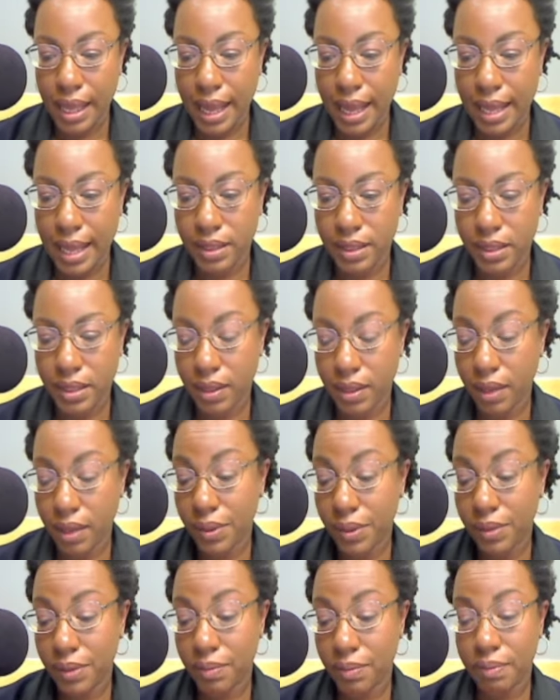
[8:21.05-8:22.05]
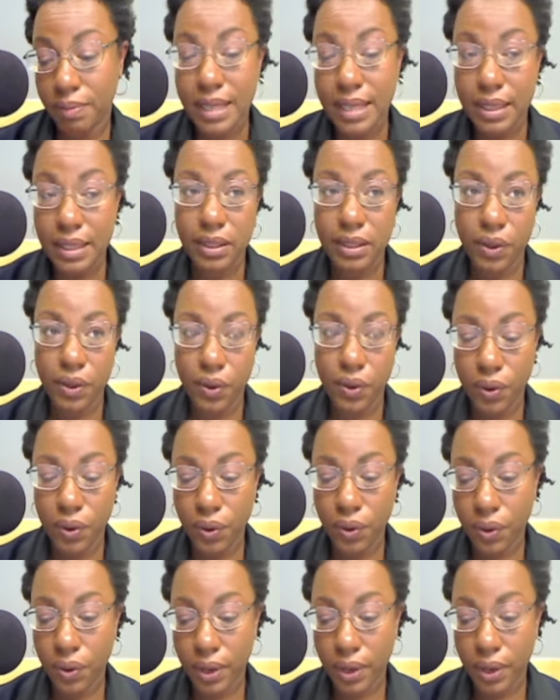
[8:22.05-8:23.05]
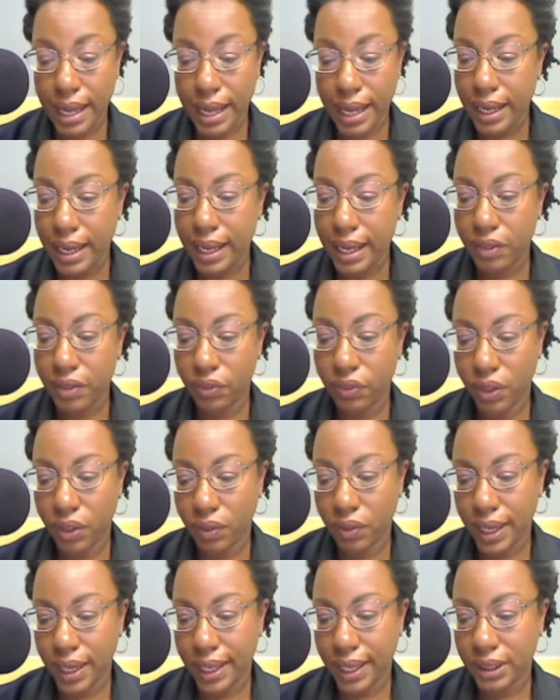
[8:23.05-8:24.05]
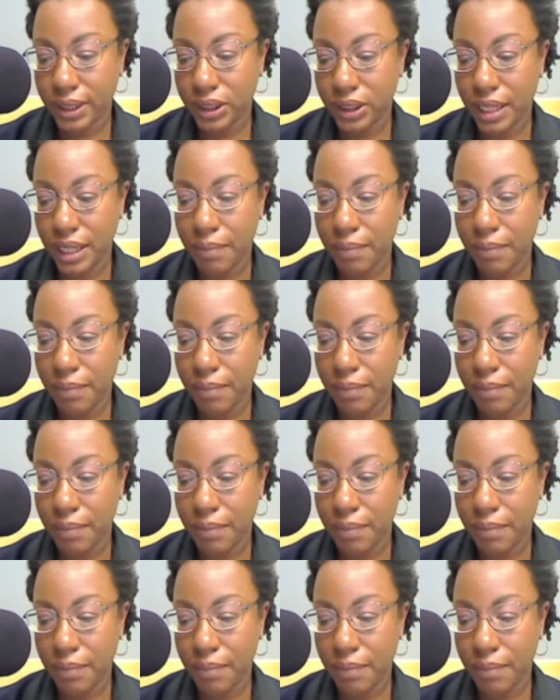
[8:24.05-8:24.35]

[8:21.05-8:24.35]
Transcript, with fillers: And so they were basically organic and free range